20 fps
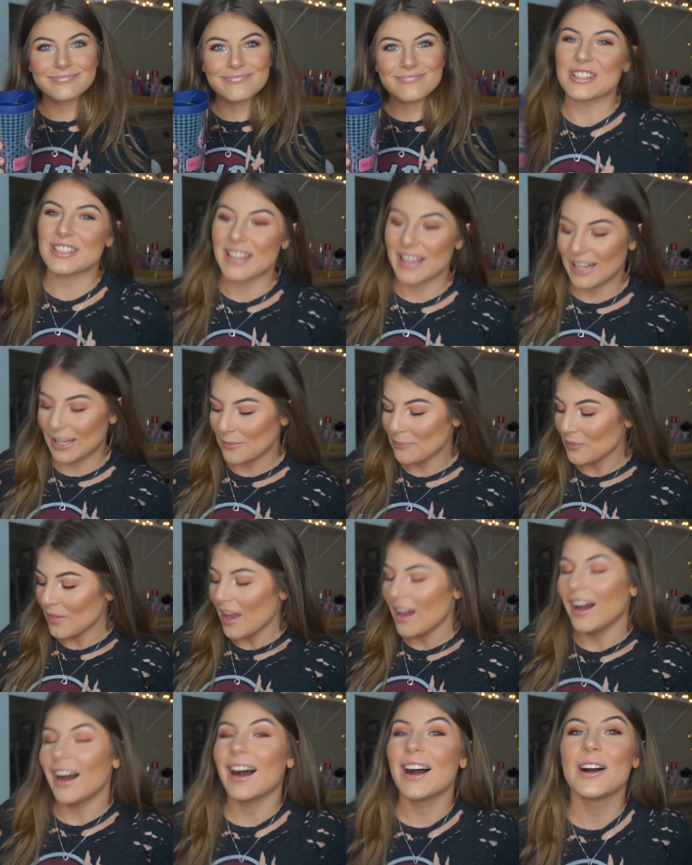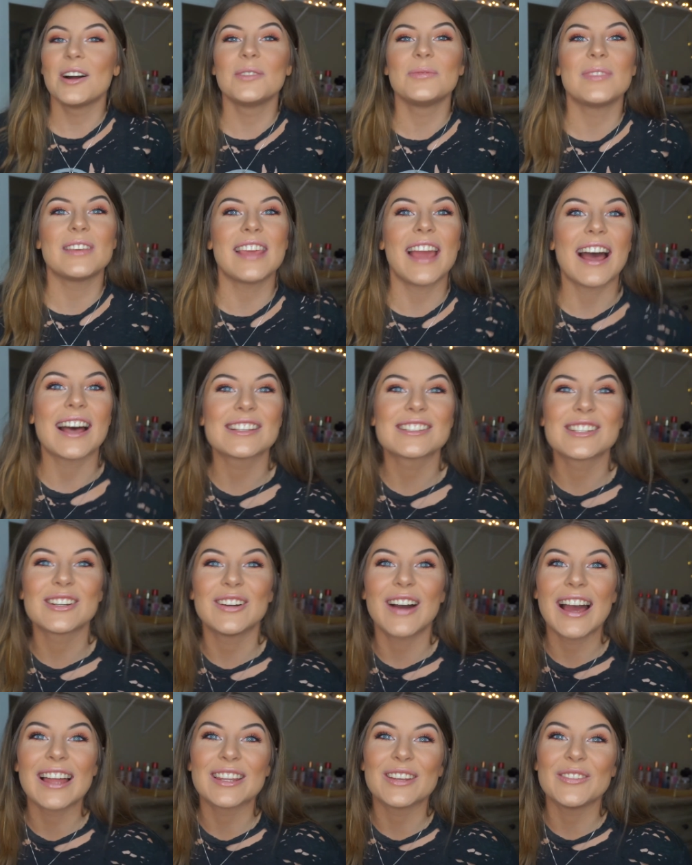Just kidding. Yeah, so
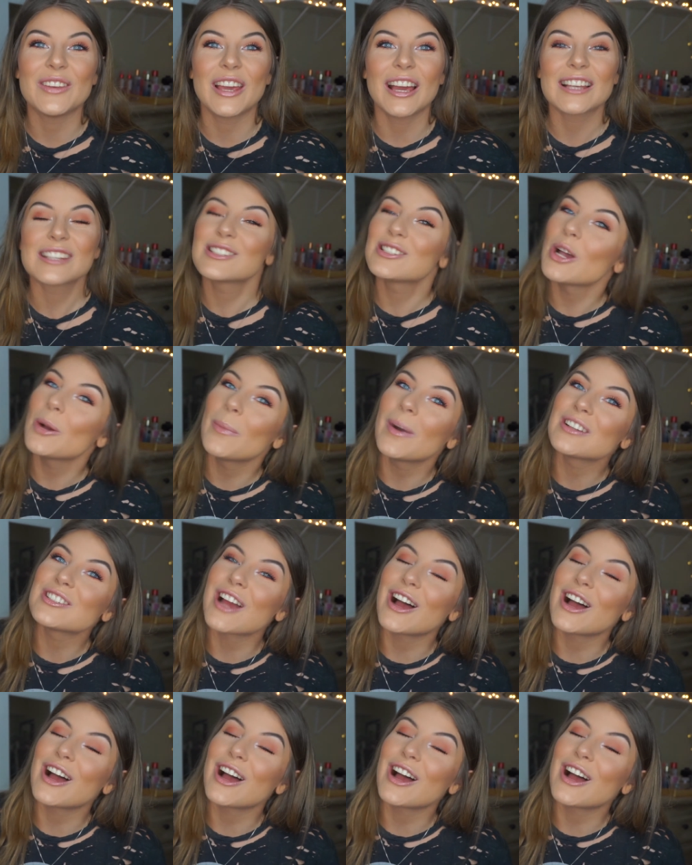I love you guys so much.